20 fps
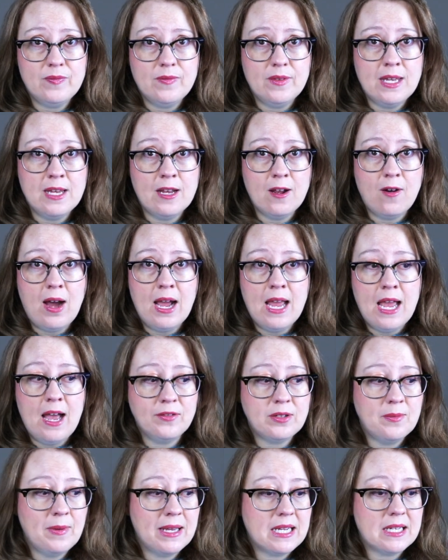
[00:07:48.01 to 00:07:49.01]
you know, I have
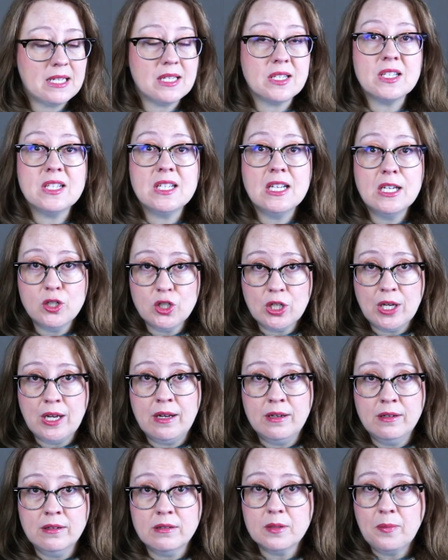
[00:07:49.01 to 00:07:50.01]
to make a
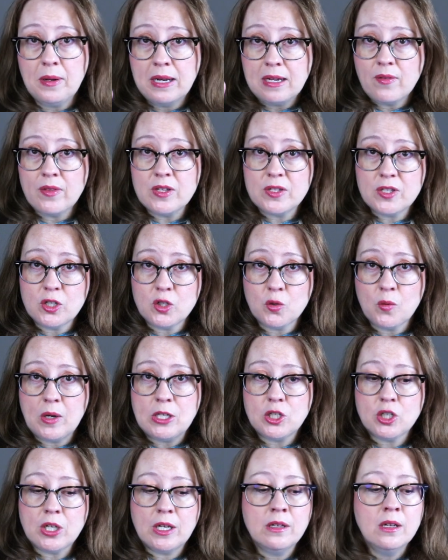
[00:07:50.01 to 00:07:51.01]
decision, depending on the
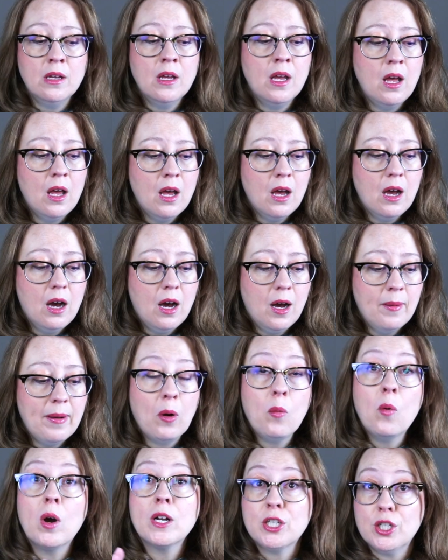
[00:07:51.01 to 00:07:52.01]
situation,
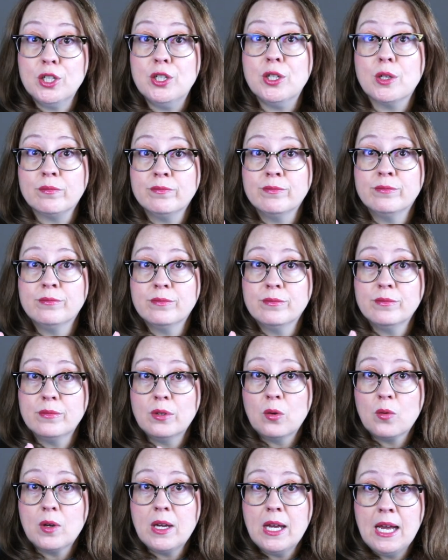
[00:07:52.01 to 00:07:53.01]
about what to do.
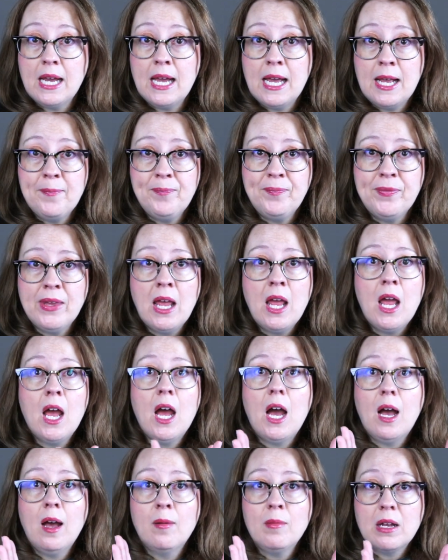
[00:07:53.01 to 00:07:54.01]
Okay?
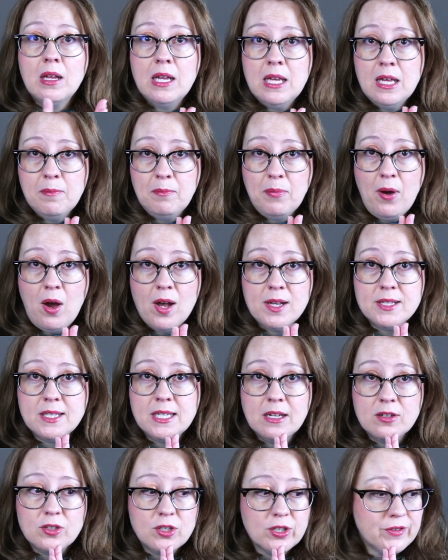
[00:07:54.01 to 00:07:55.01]
I'm going to hit pause
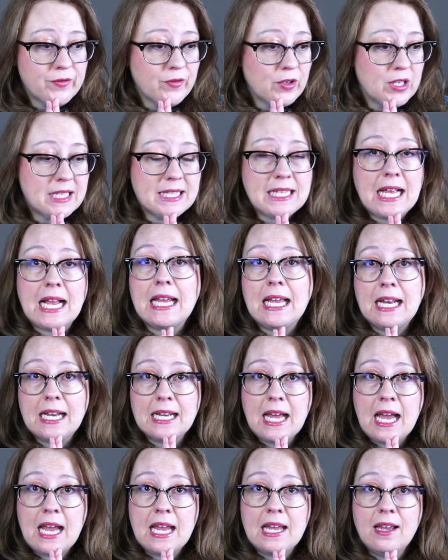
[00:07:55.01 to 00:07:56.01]
here just for a
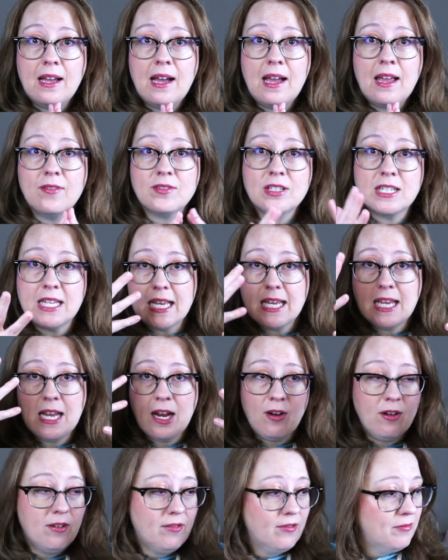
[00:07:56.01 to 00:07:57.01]
second. I, I have to take
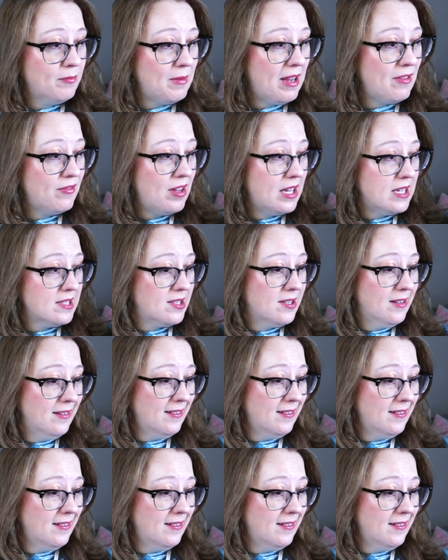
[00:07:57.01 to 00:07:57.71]
care of my face.